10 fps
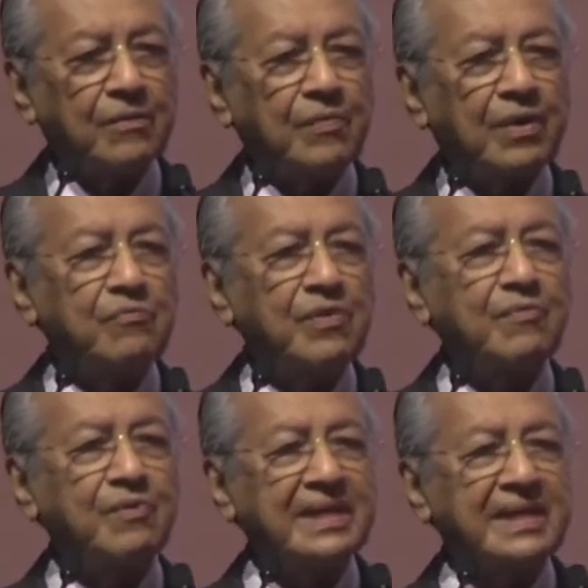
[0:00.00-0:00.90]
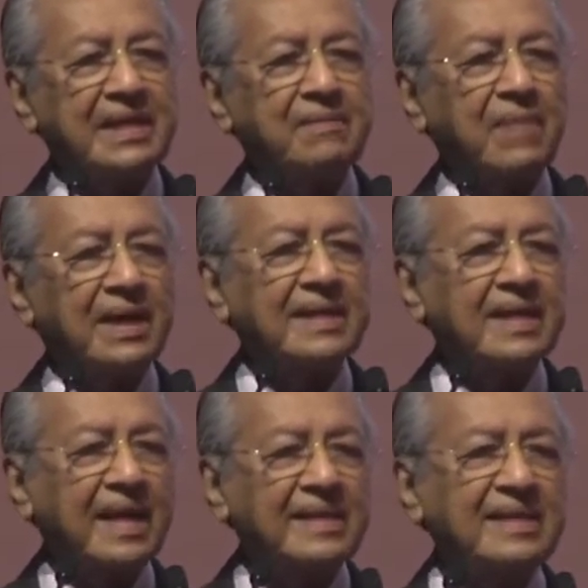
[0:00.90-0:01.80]
when we were hit by the
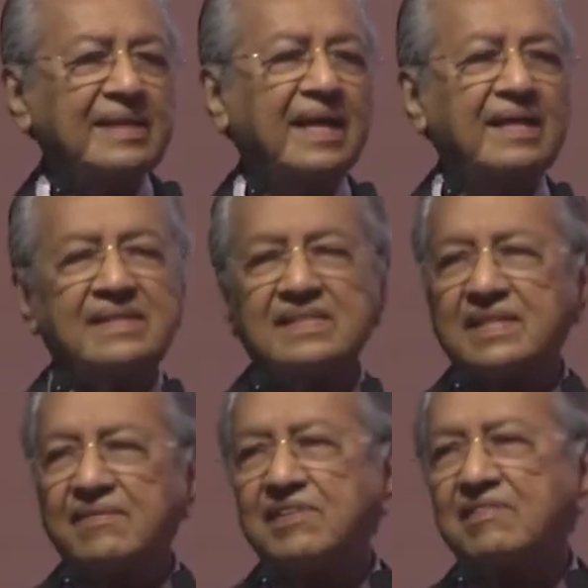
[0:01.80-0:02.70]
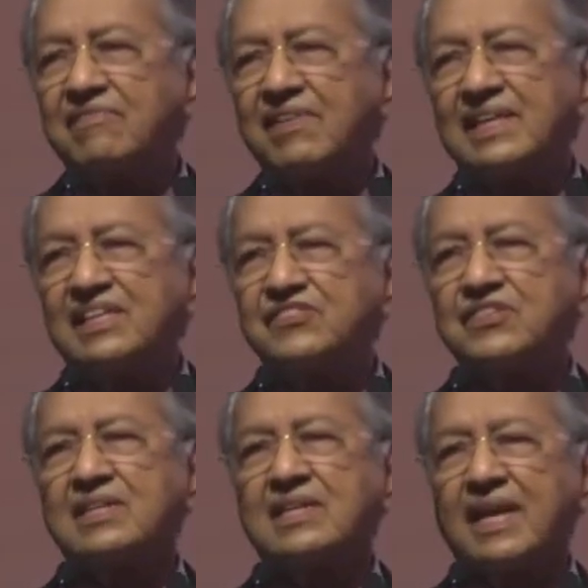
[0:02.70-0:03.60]
1997
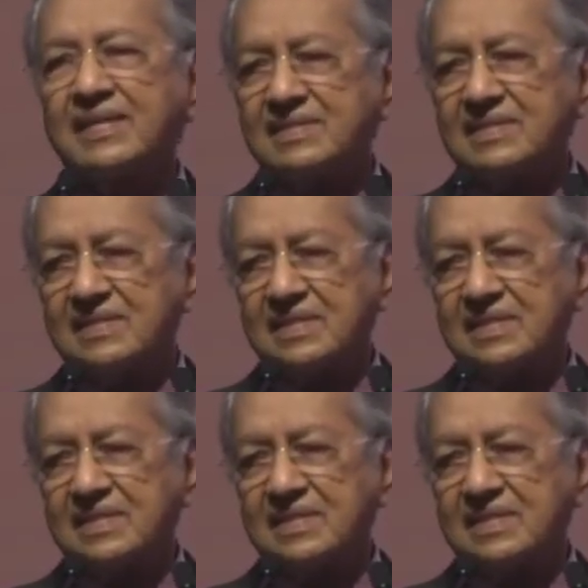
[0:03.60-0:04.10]
financial crisis,